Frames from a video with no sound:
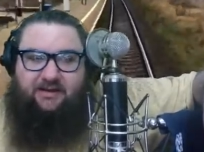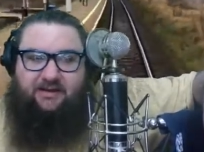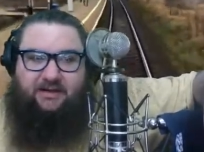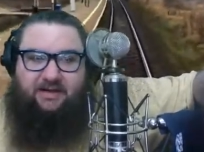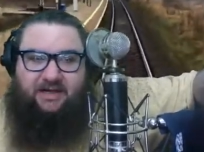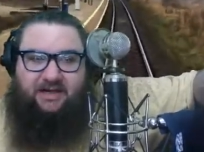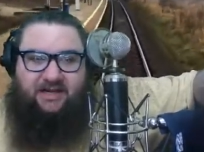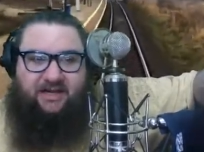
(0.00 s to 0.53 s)

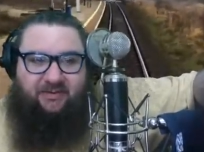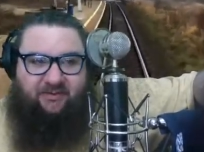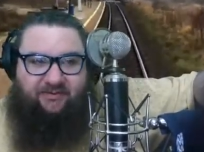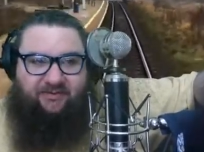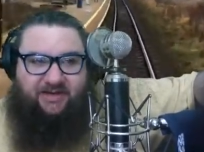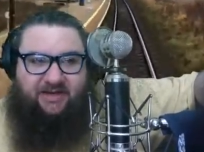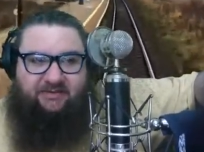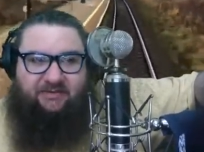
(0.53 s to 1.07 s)
I am a
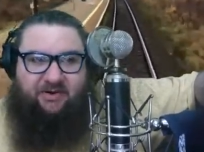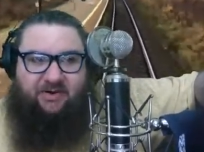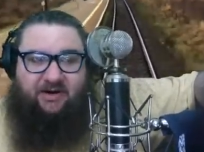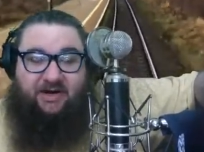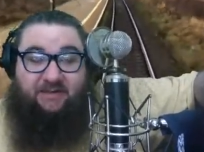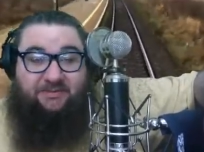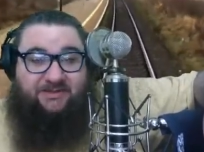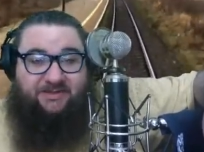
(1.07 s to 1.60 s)
fan of
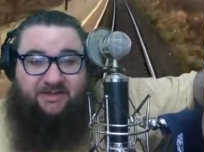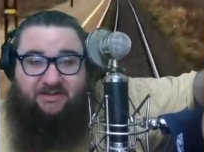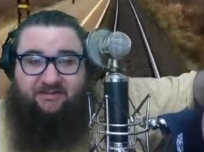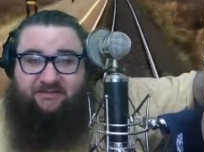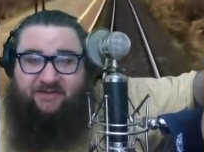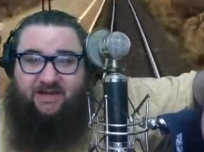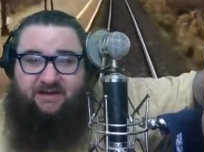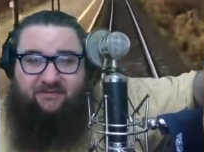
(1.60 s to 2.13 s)
Ari. I'm still a
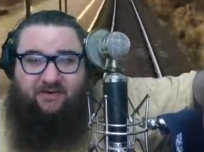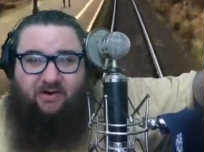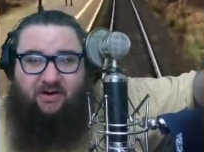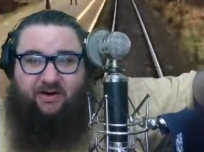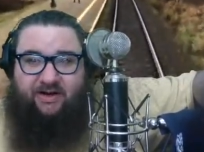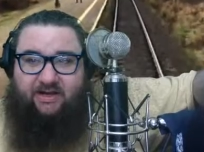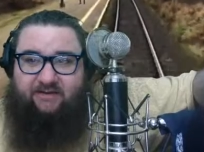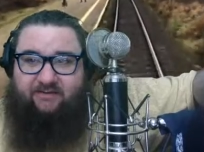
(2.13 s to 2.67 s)
fan of
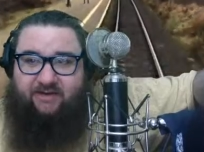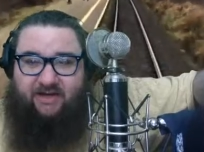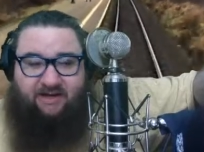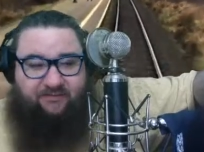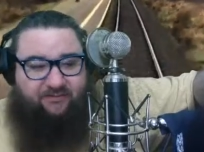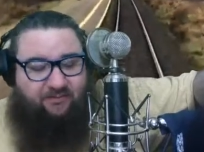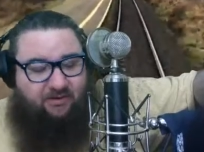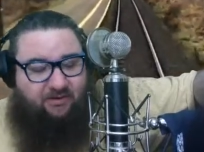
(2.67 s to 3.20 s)
Ari, even
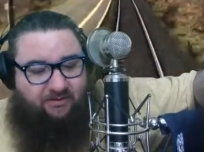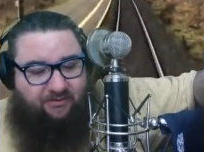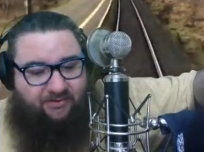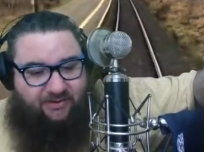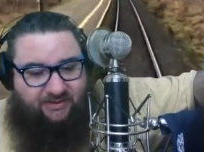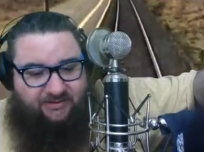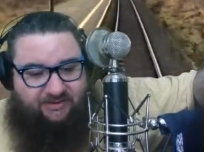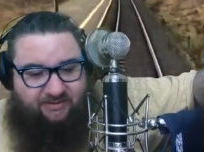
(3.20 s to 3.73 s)
after all the
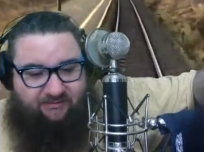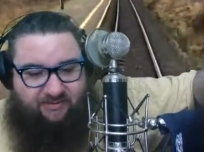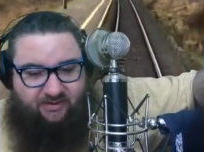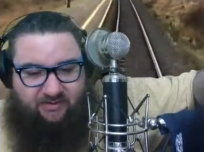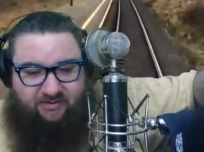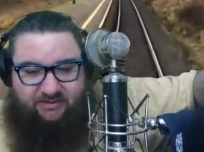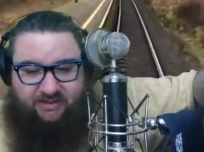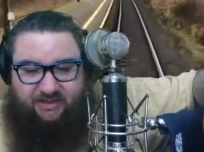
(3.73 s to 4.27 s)
things that have
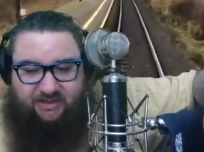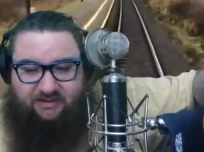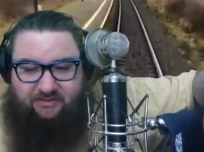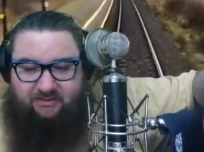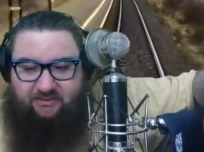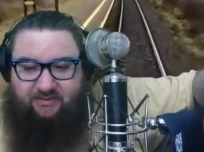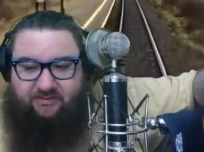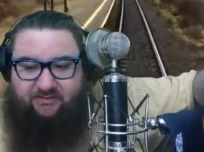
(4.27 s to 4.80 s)
gone
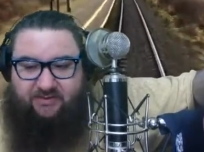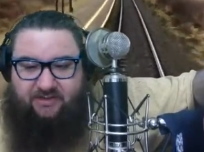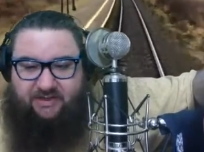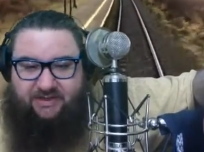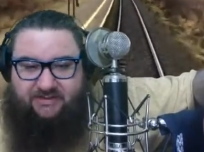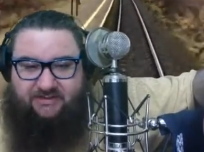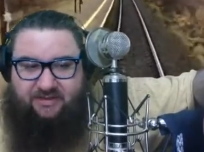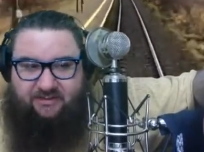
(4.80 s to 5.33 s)
down over the
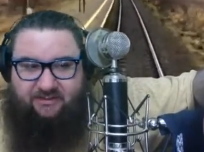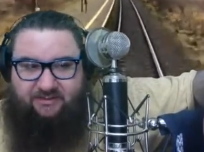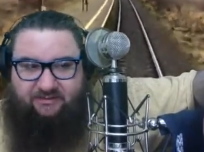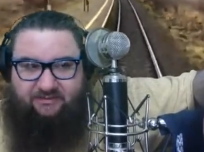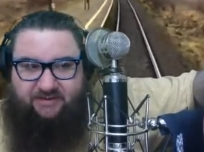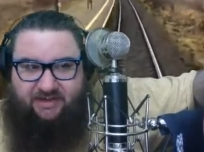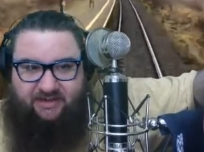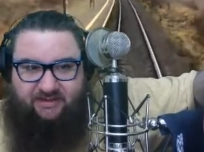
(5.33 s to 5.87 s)
last couple of
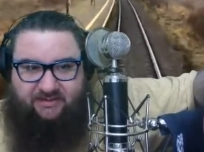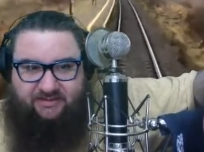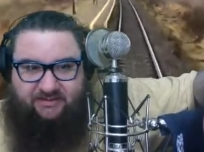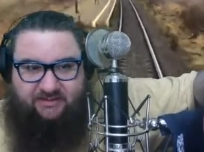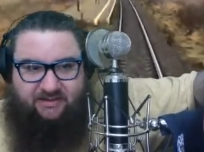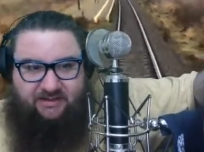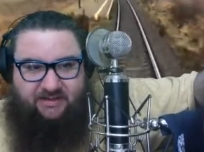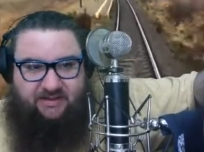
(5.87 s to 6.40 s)

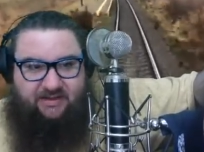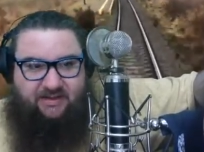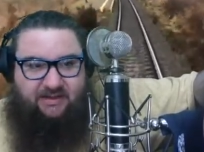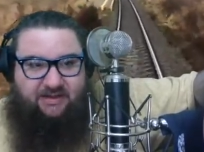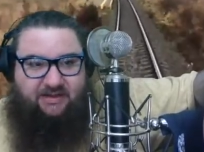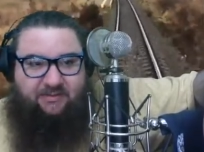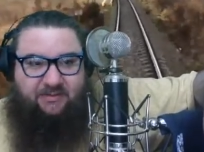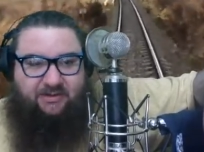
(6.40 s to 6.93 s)
days.
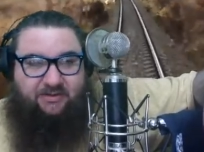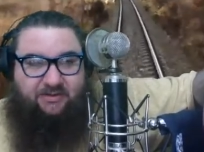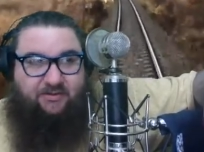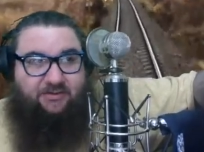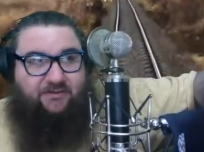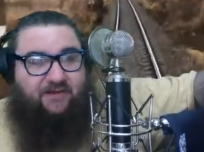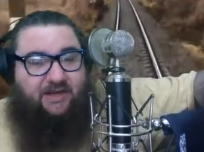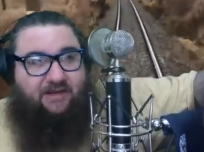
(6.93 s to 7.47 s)
I'm a
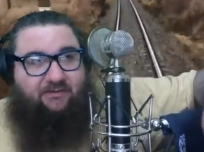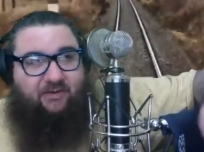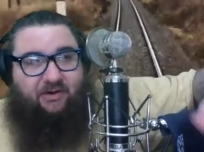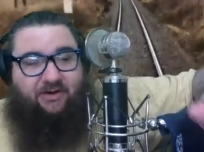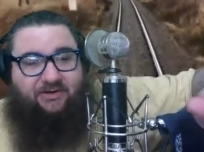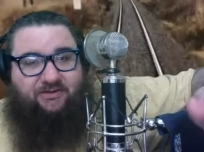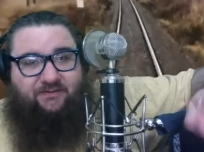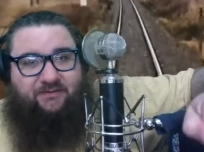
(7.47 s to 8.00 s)
huge fan of
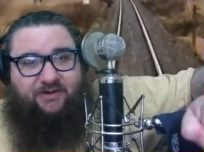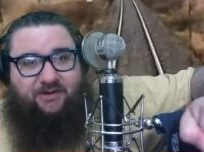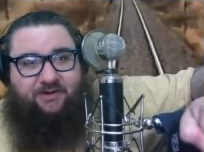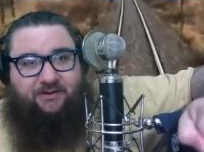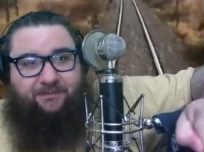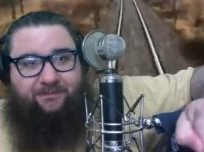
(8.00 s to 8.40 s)
Ari Shaffir.